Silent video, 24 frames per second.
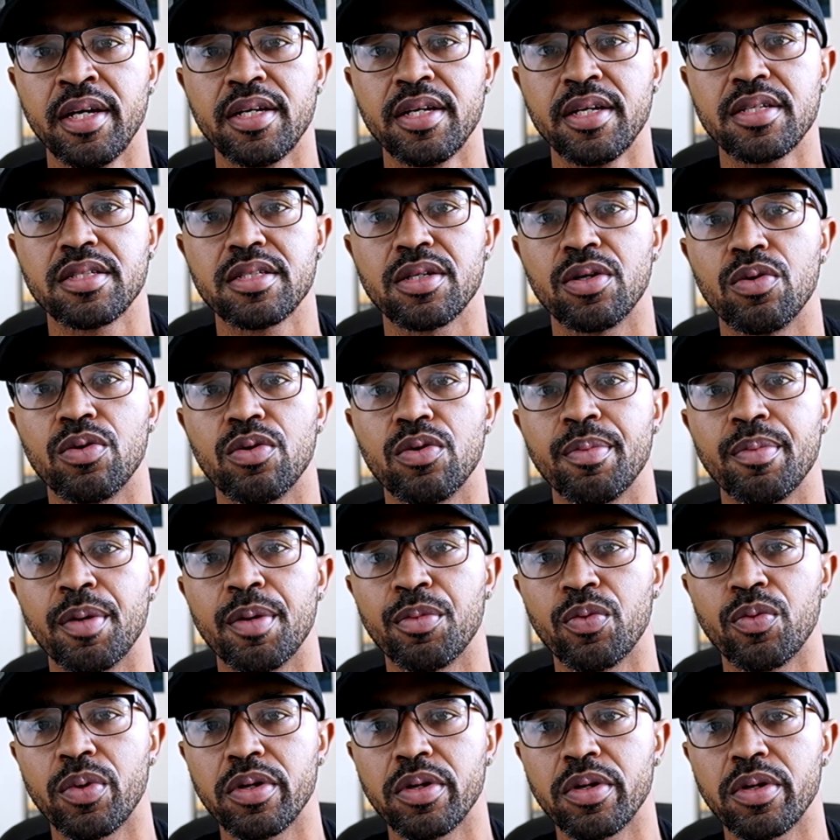So
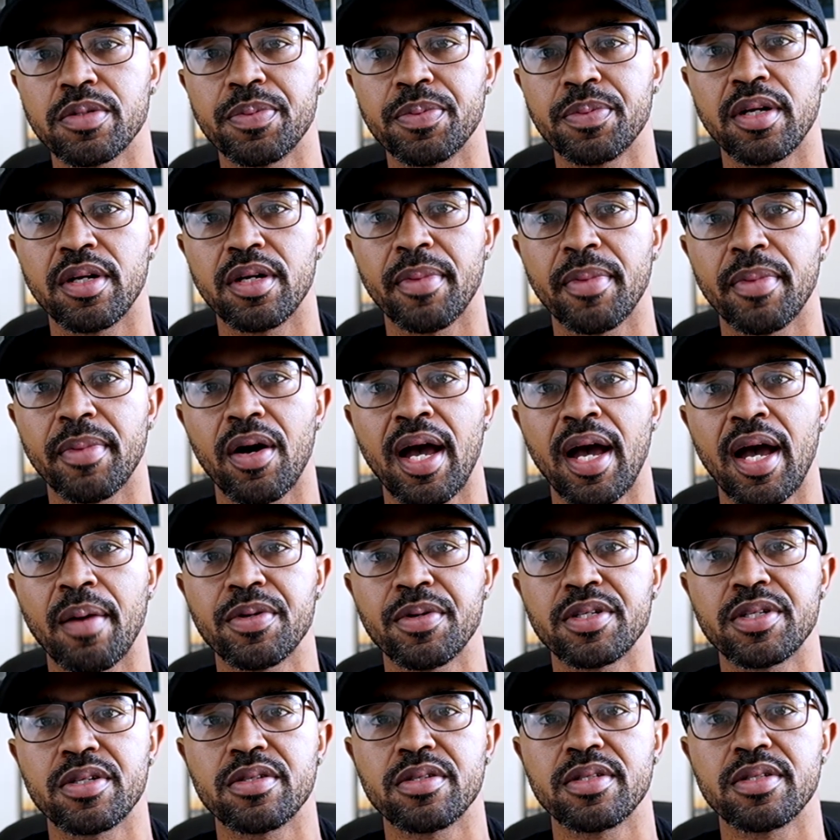remember, we were speaking about
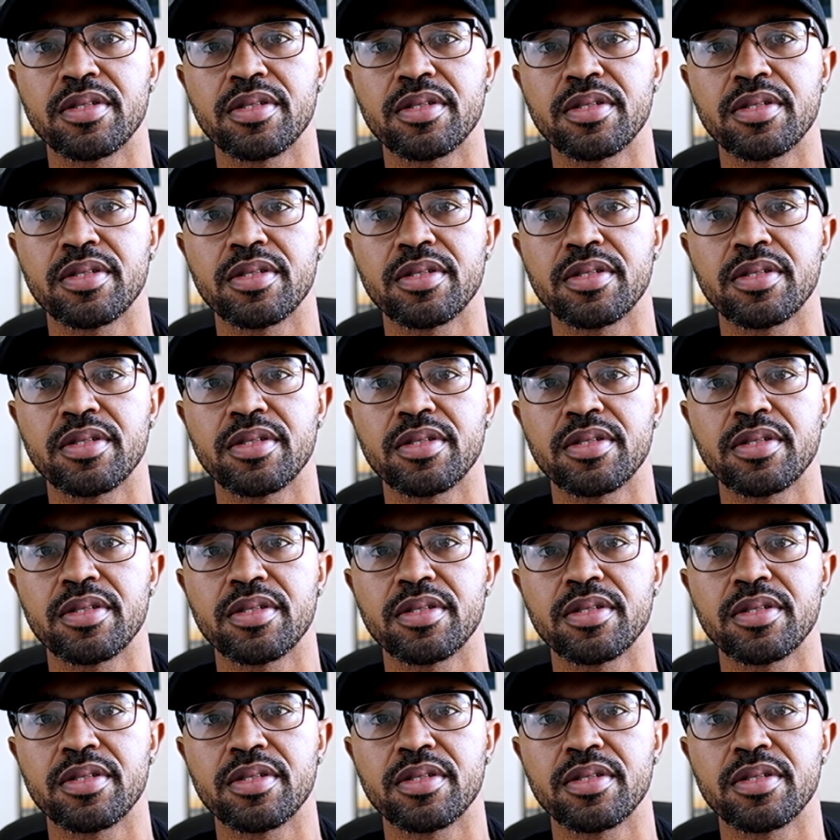apertures.